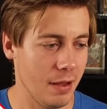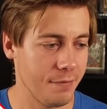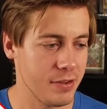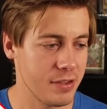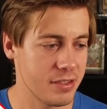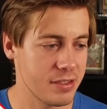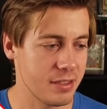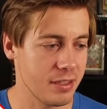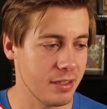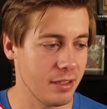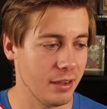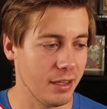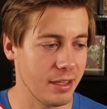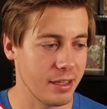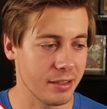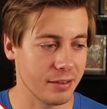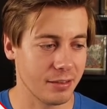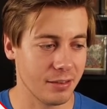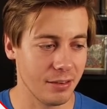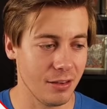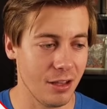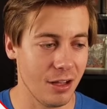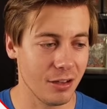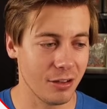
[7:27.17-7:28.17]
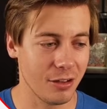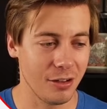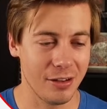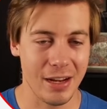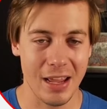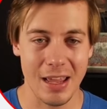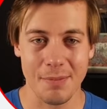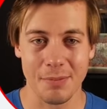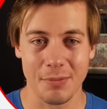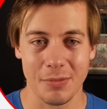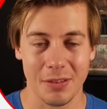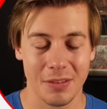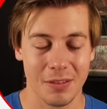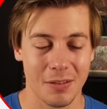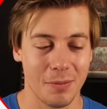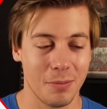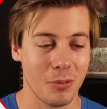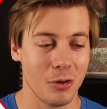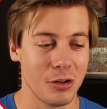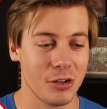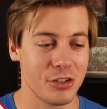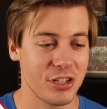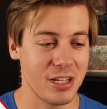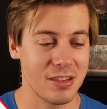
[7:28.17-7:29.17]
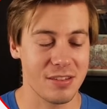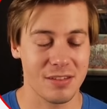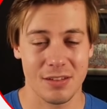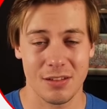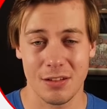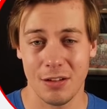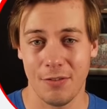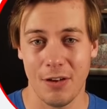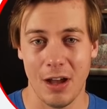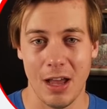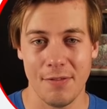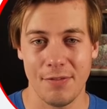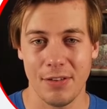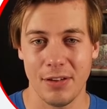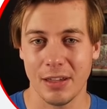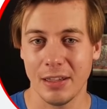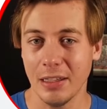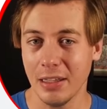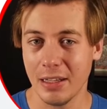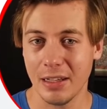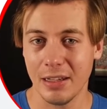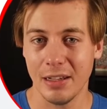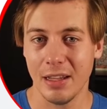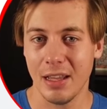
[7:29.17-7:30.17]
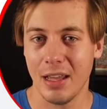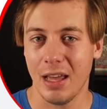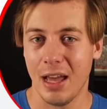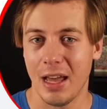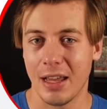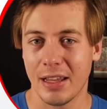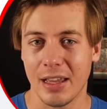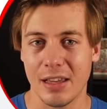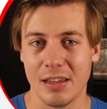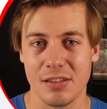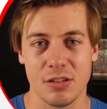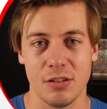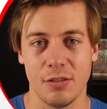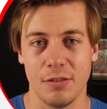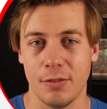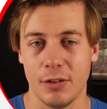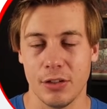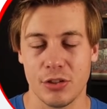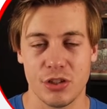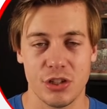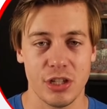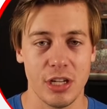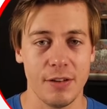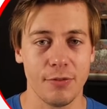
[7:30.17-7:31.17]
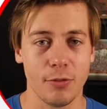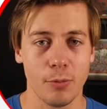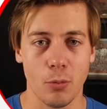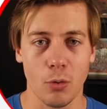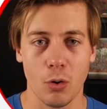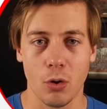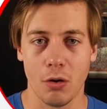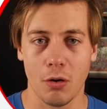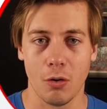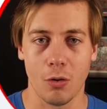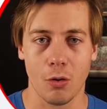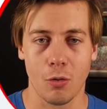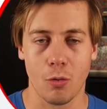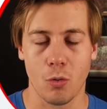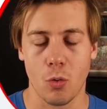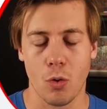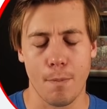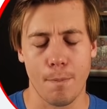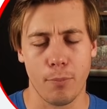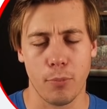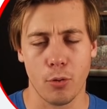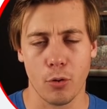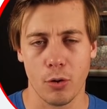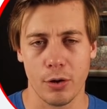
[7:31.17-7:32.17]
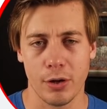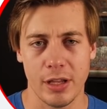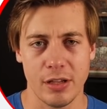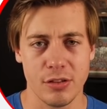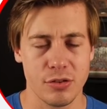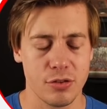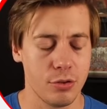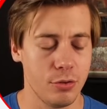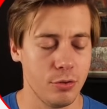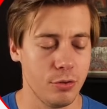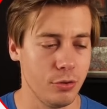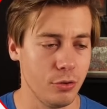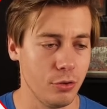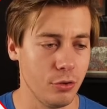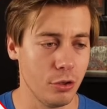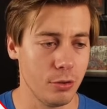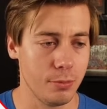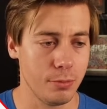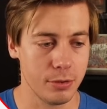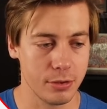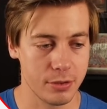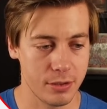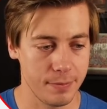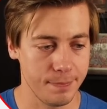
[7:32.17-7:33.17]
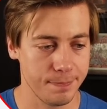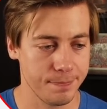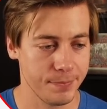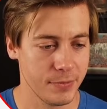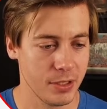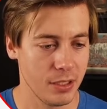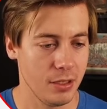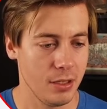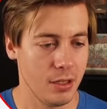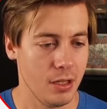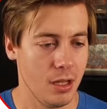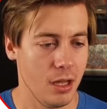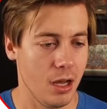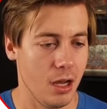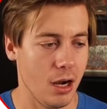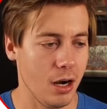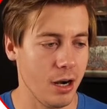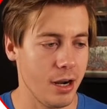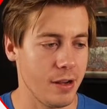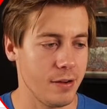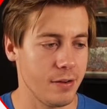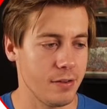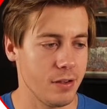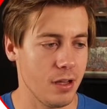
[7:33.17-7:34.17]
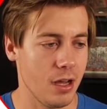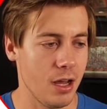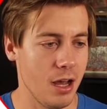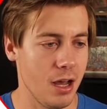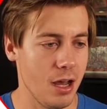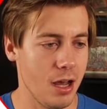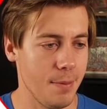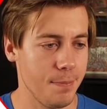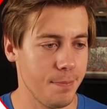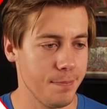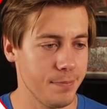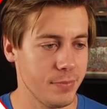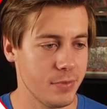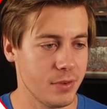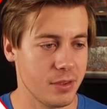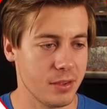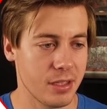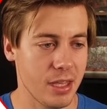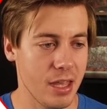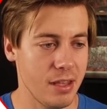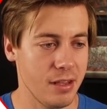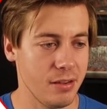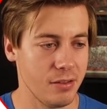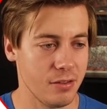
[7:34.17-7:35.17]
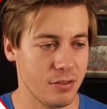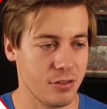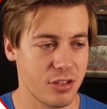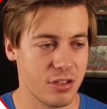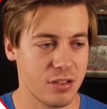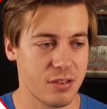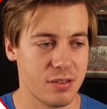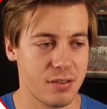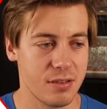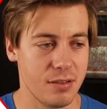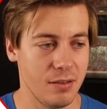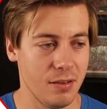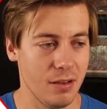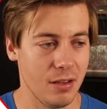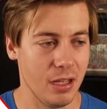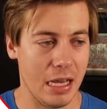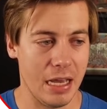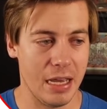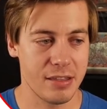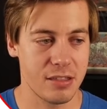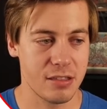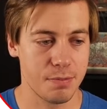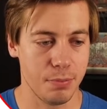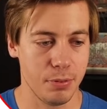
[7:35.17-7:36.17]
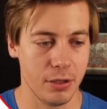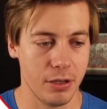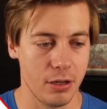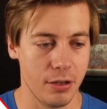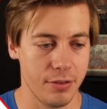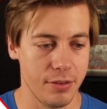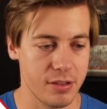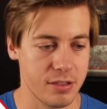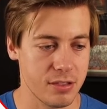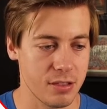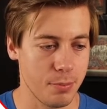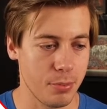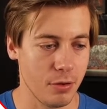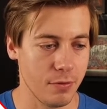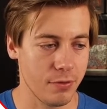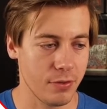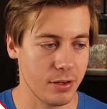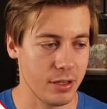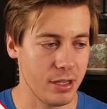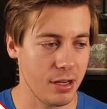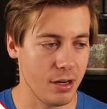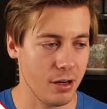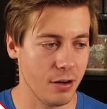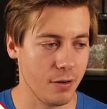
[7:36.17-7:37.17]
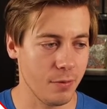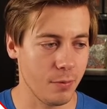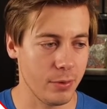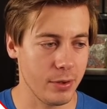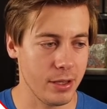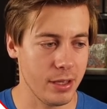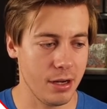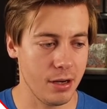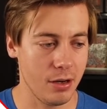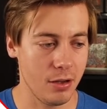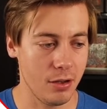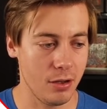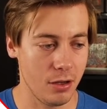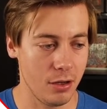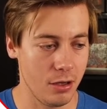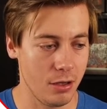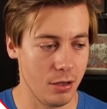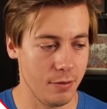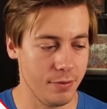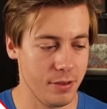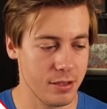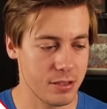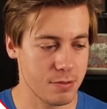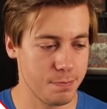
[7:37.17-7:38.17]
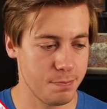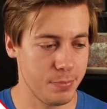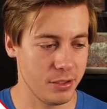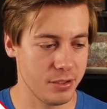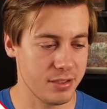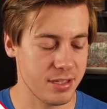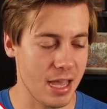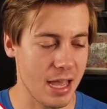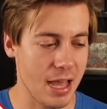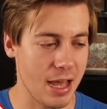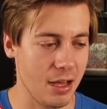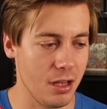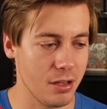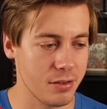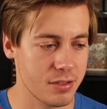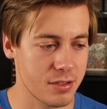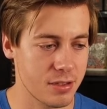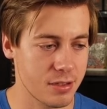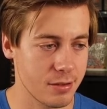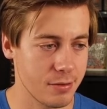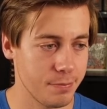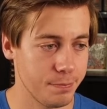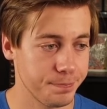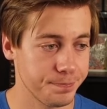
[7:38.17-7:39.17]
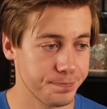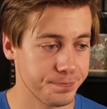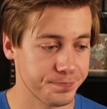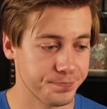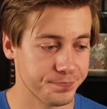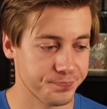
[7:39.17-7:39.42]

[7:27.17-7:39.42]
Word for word: Obviously, like the longer name, the more chance of surviving. And I guess you've achieved more or were born into nobility. All right. Um, Again, just I split all this up over here. We had all of this built out.